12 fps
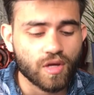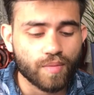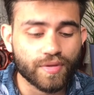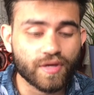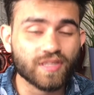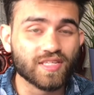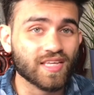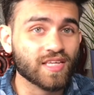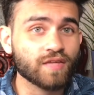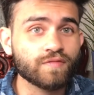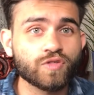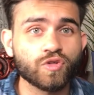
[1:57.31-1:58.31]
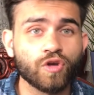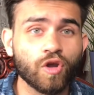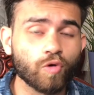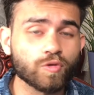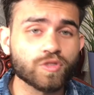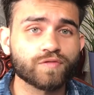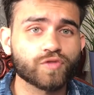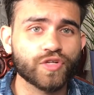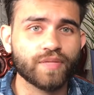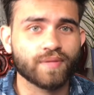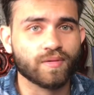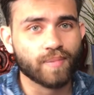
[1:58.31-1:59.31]
because it gives you loads of
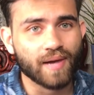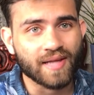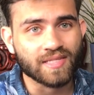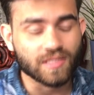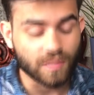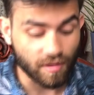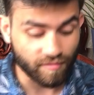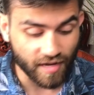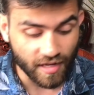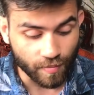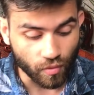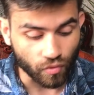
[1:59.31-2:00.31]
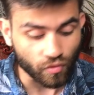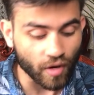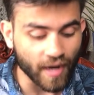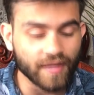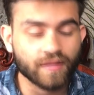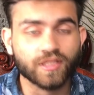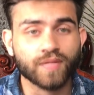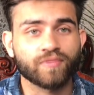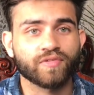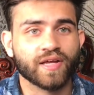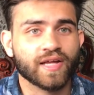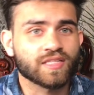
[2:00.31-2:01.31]
treatment plans available right in the tip of
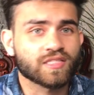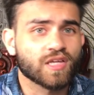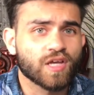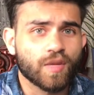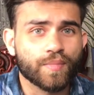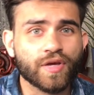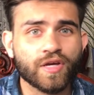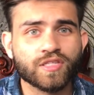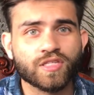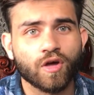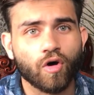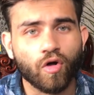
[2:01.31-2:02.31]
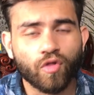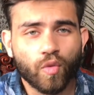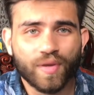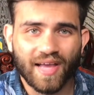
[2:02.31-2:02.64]
your hands. Because although we